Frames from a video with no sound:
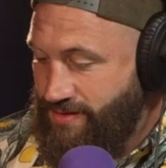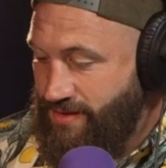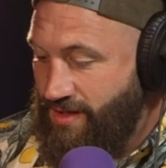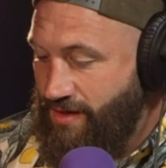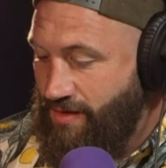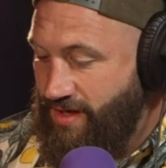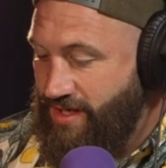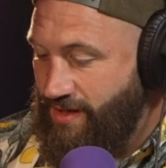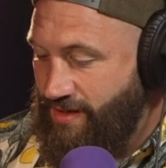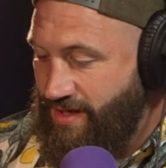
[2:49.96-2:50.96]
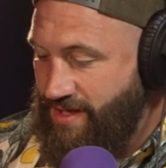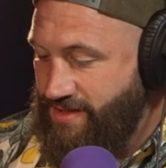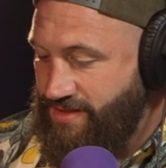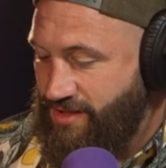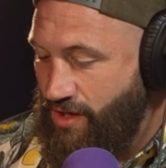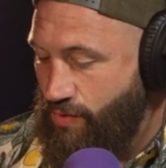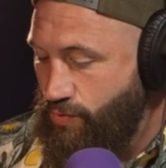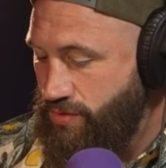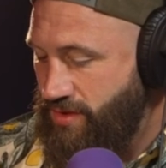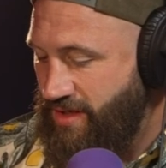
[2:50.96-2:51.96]
So the liger is
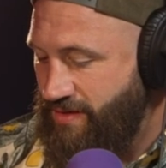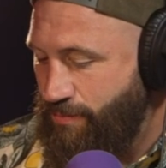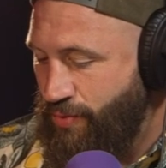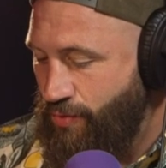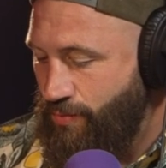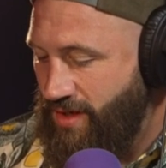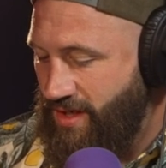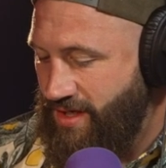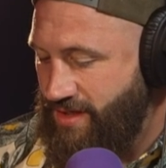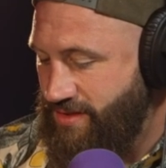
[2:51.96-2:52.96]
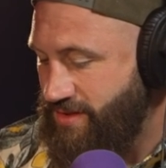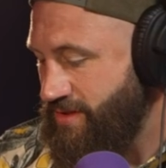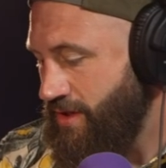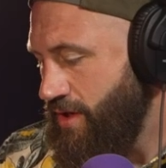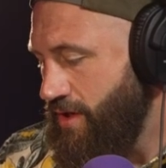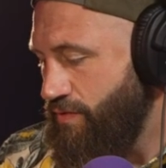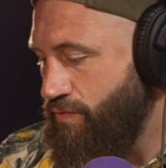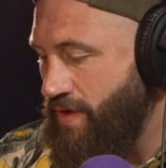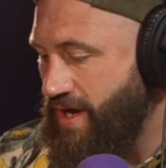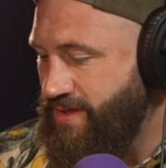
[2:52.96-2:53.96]
gold and the puma is
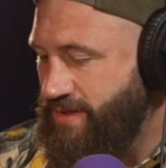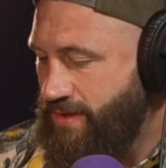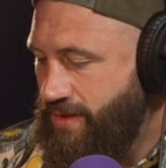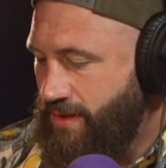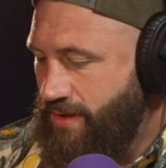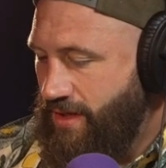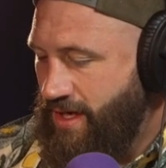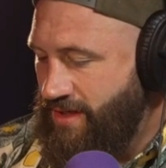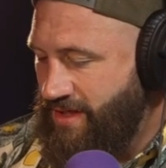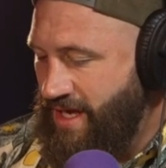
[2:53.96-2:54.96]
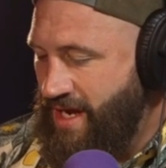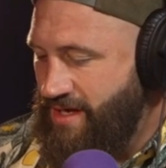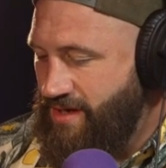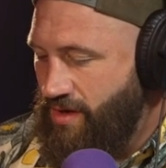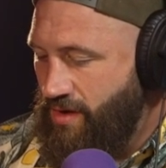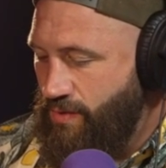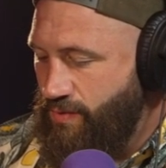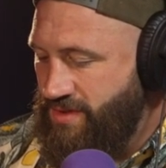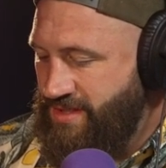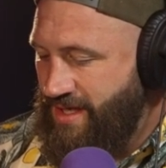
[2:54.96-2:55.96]
red. And again, I
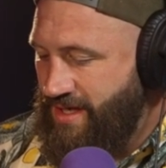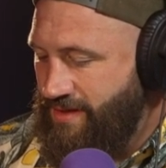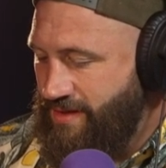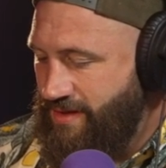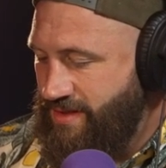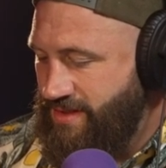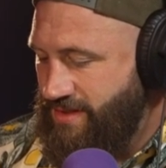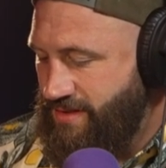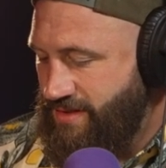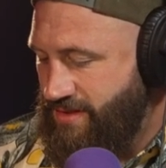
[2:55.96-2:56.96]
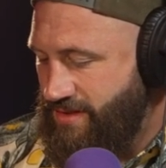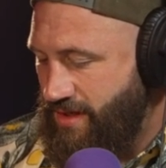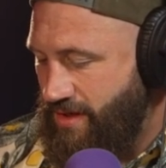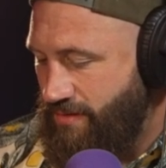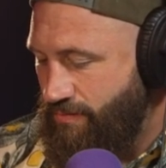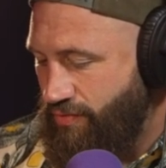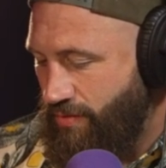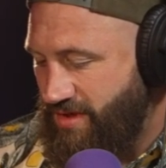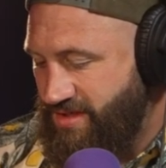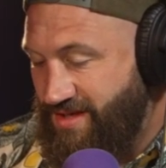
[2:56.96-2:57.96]
would say that this is um,
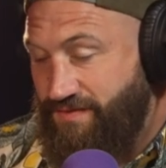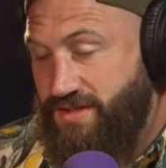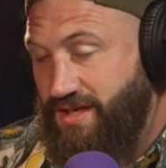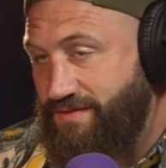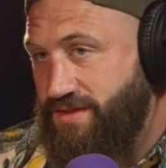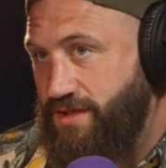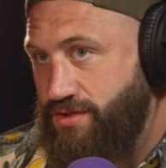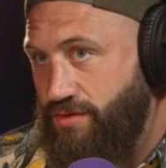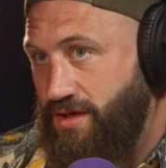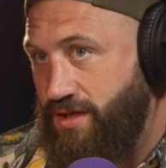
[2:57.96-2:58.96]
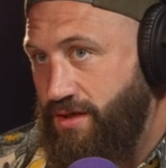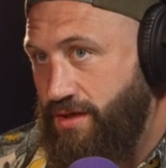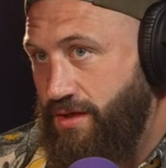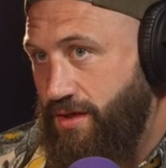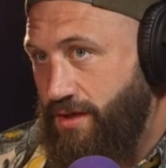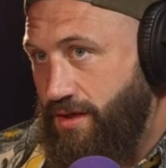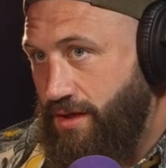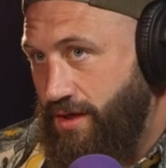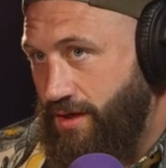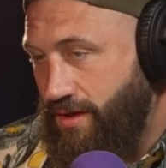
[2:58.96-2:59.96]
probably 17th century
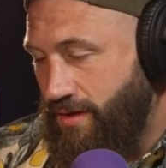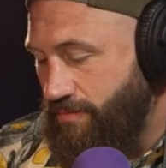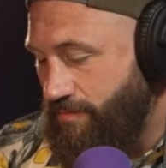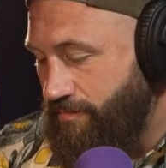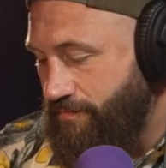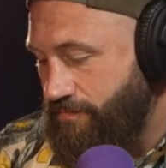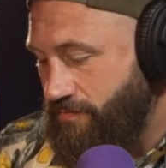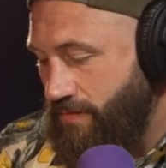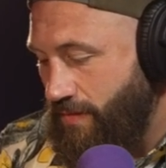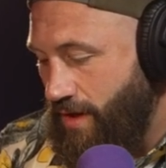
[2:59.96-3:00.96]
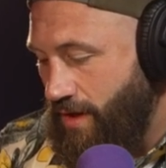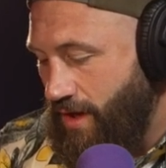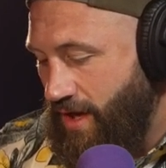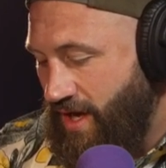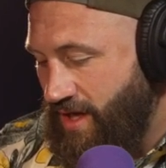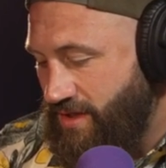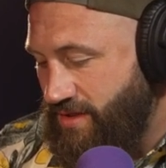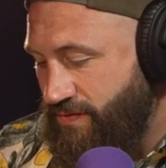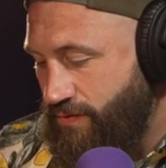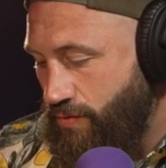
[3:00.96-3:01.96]
um,
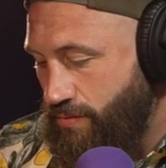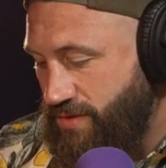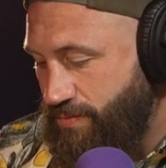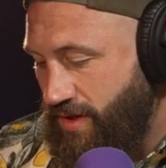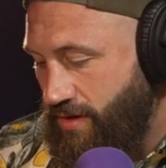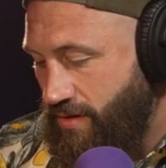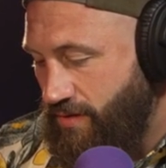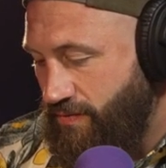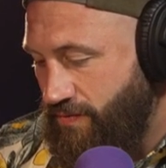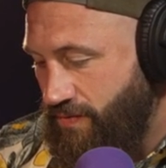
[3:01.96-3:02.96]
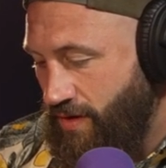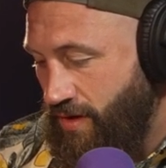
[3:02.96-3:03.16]
and formed part of the